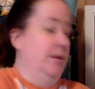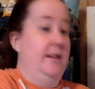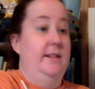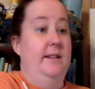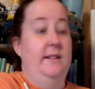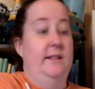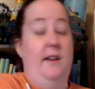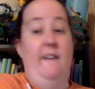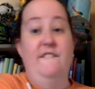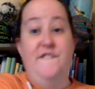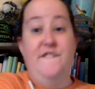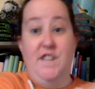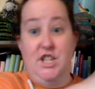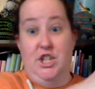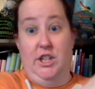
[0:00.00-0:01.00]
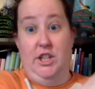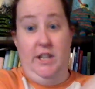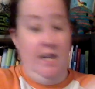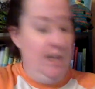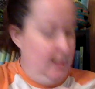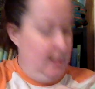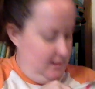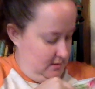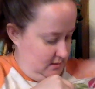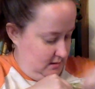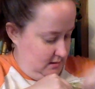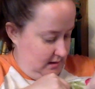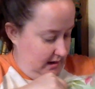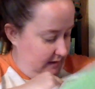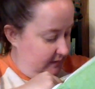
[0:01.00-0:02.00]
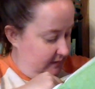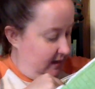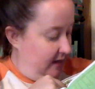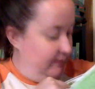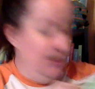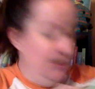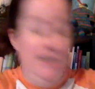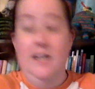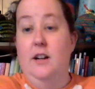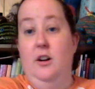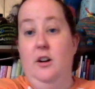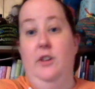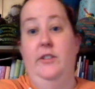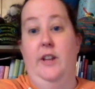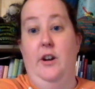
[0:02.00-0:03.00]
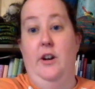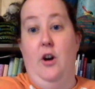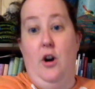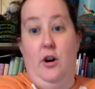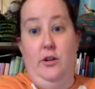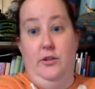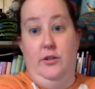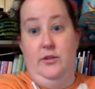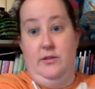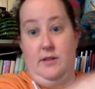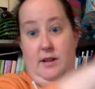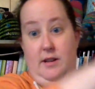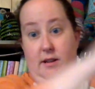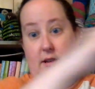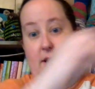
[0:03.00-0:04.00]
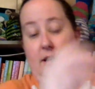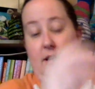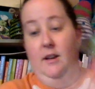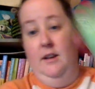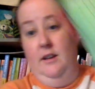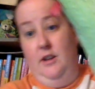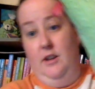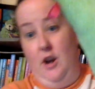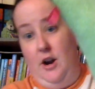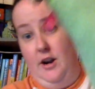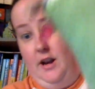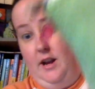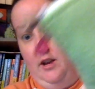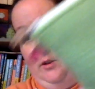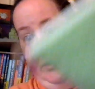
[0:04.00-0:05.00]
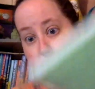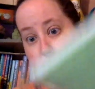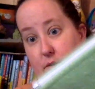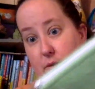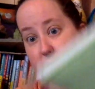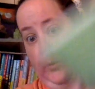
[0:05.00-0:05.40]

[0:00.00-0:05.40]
this is officially, I even have the needles and all the yarn I use for Dewey